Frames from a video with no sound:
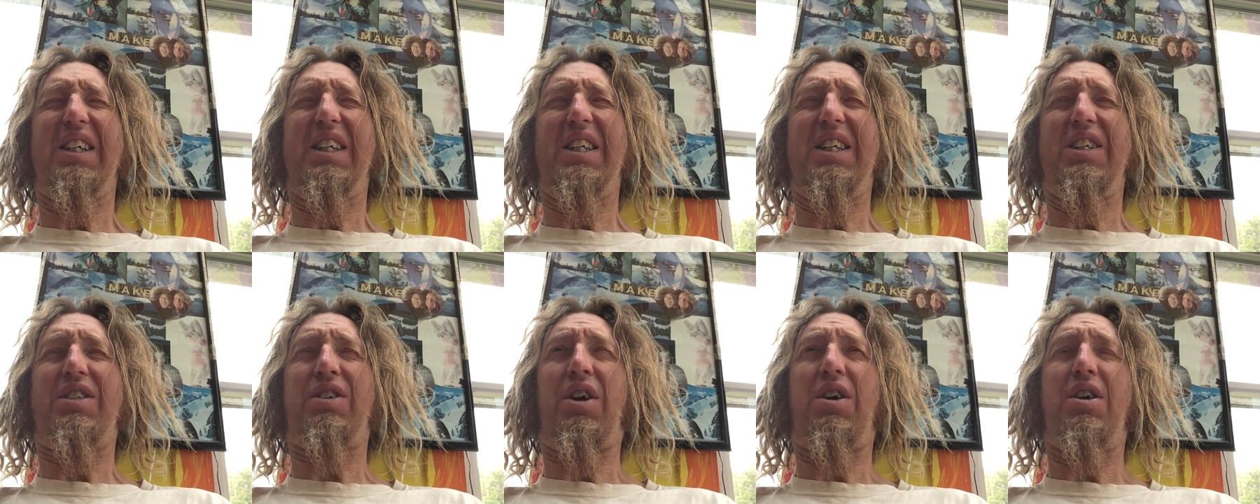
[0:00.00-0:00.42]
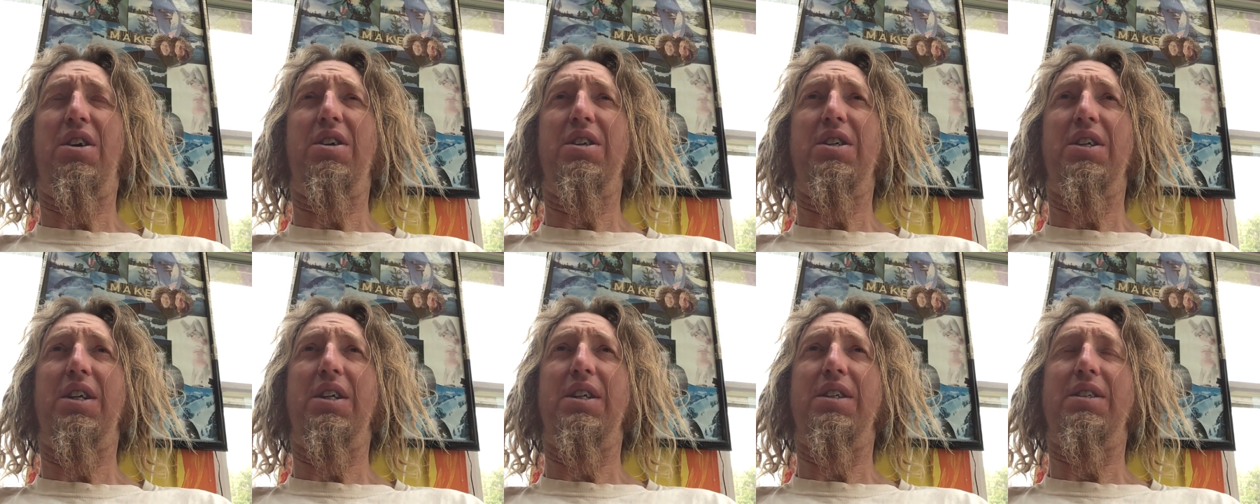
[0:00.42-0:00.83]
it's
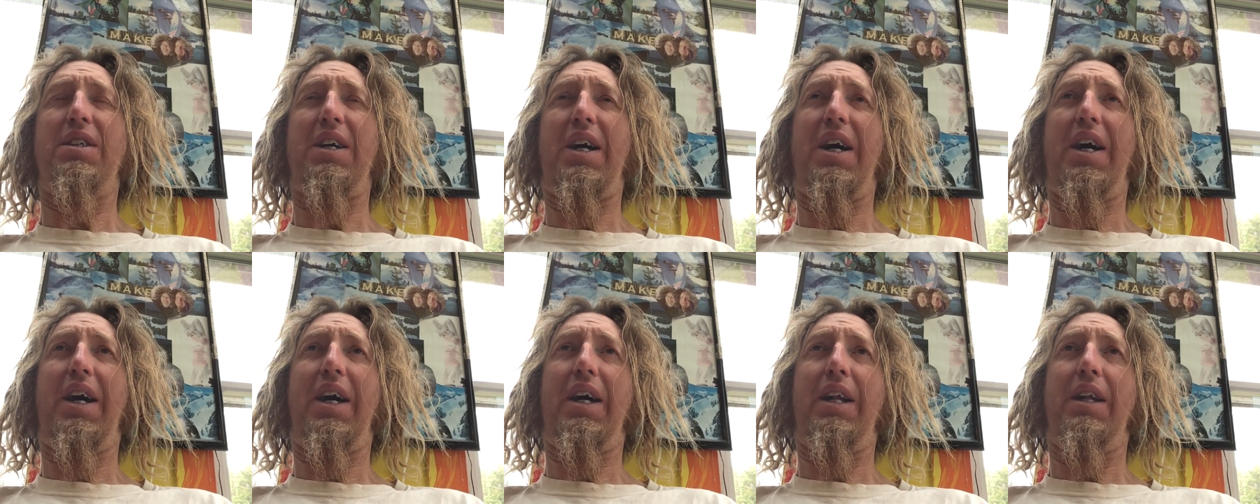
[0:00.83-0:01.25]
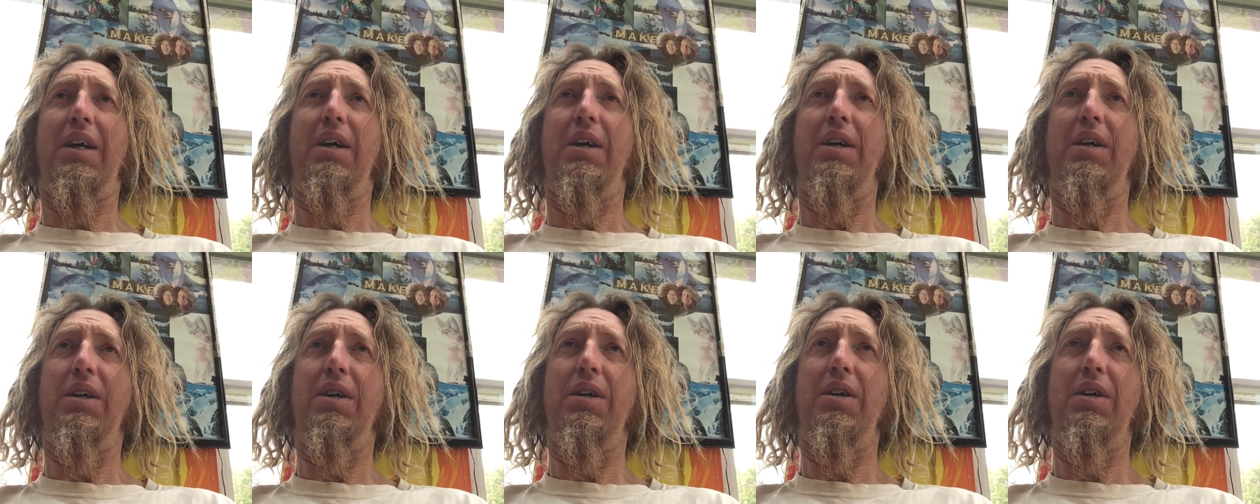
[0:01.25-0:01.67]
hard to decide
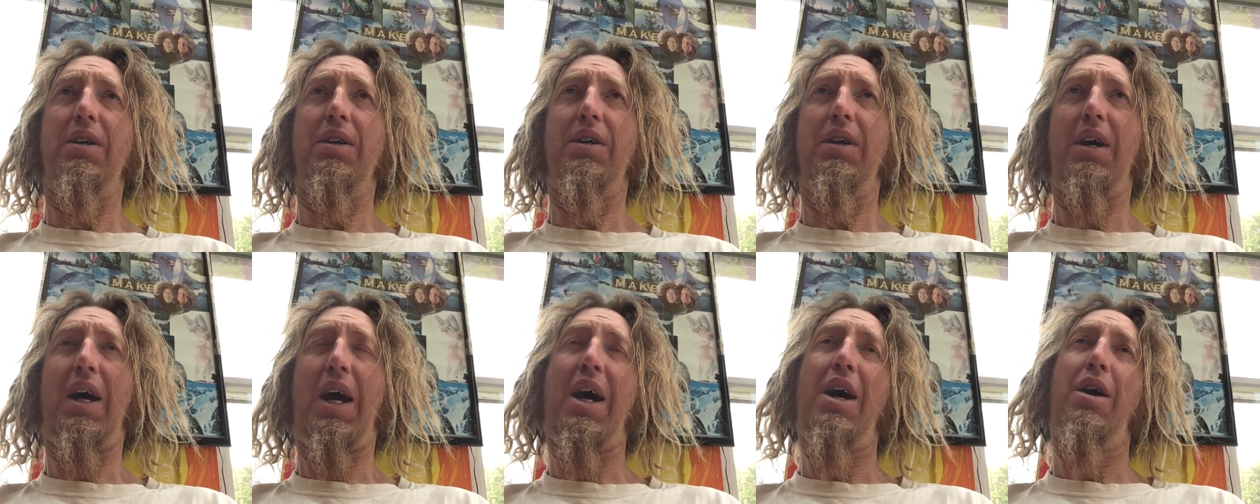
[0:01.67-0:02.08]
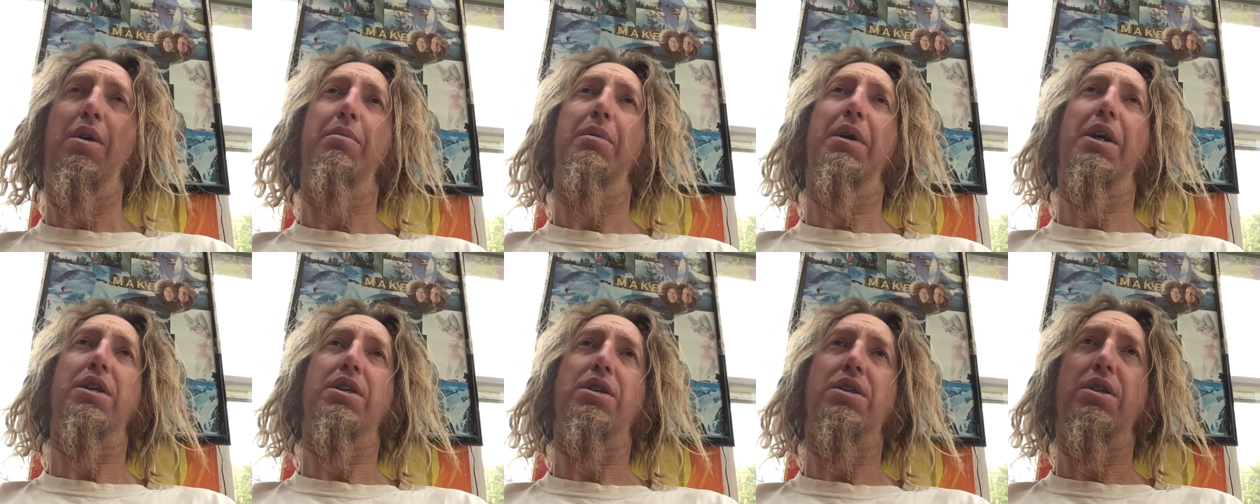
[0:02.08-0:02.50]
how
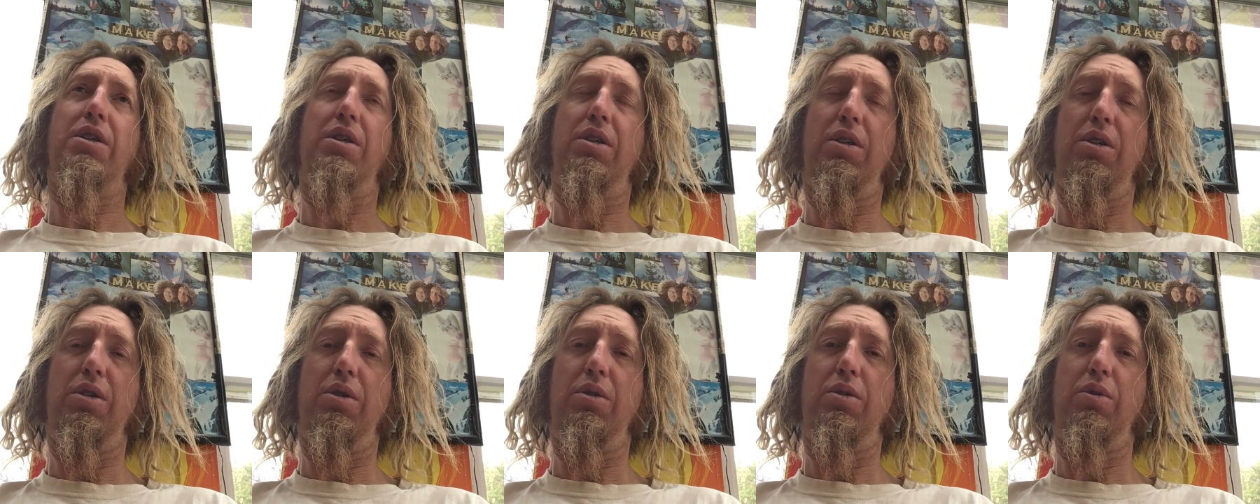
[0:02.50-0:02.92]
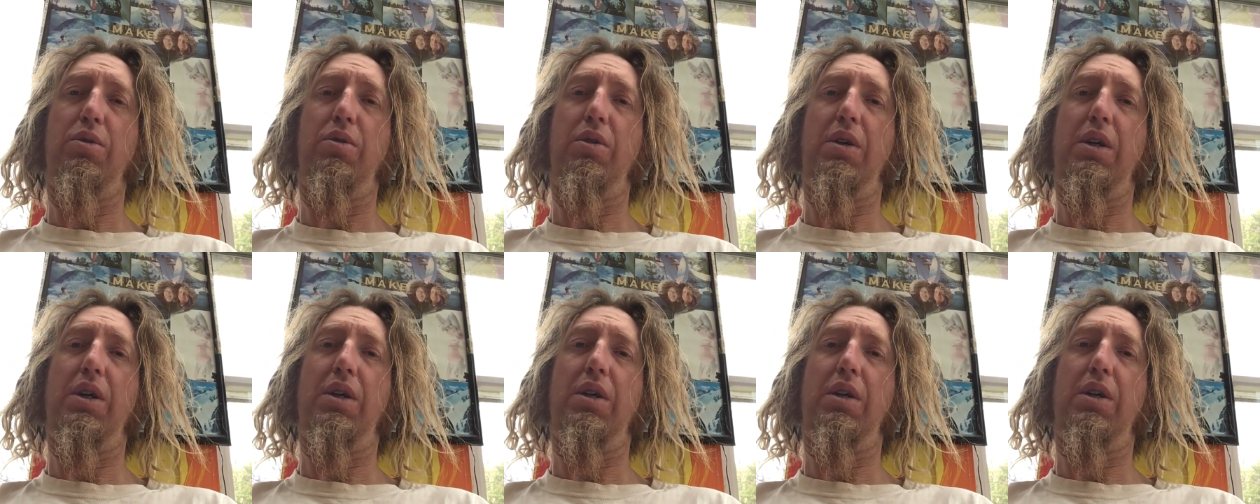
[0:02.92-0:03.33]
much to
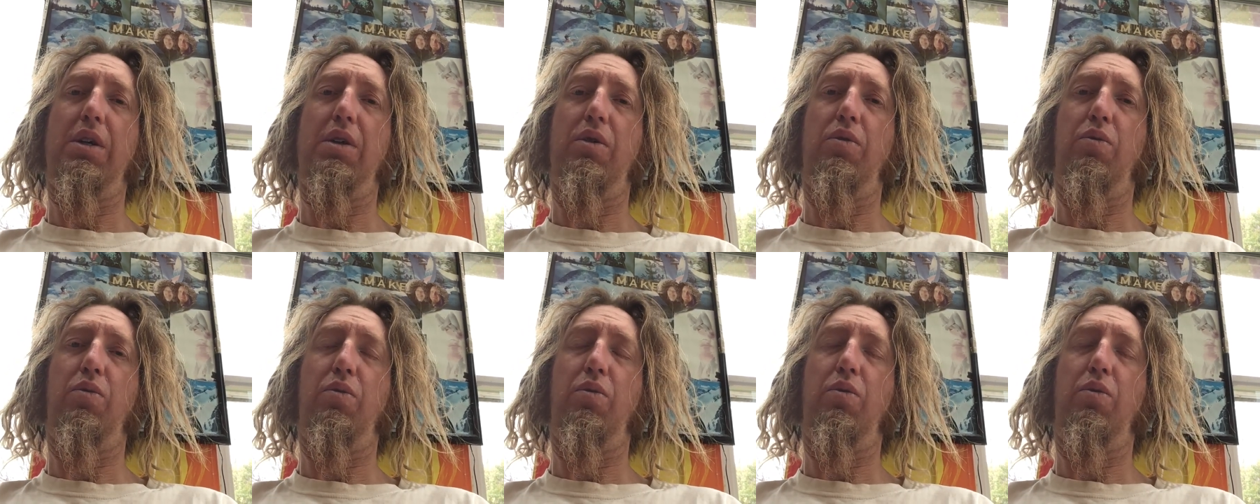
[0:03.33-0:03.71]
do, and